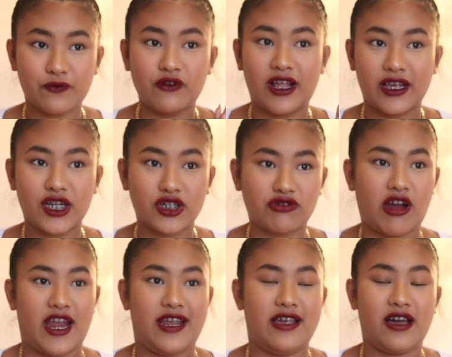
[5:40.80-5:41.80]
like
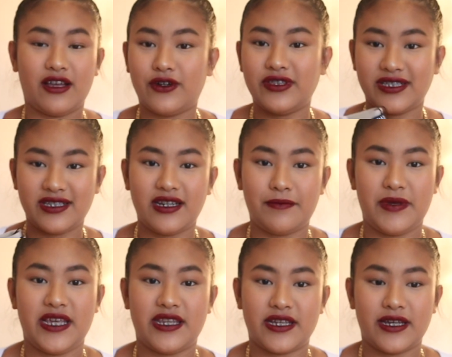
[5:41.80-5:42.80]
great. I got this in a
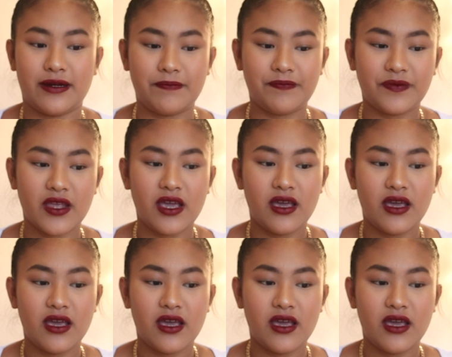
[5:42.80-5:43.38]
medium.